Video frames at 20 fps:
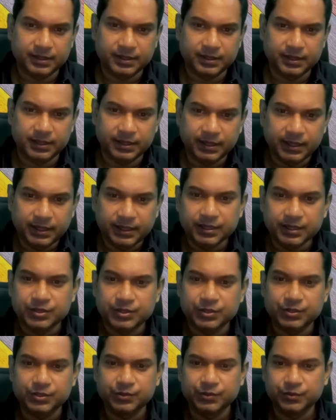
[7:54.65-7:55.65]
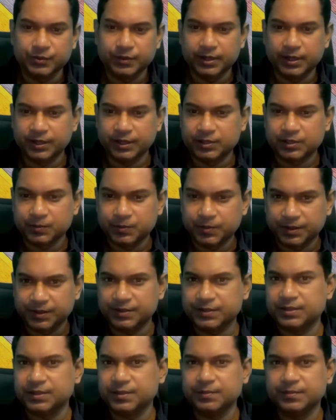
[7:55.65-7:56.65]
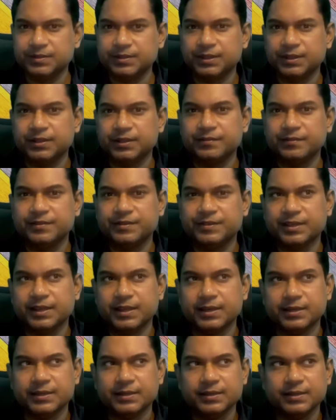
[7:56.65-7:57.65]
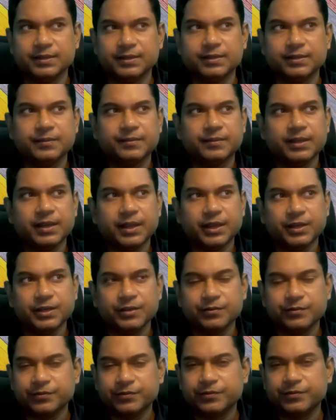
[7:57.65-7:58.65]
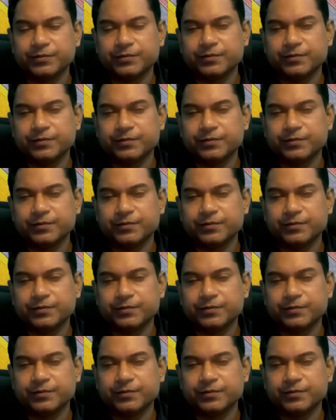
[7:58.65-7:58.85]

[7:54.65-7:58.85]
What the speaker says: need to express themselves and kind of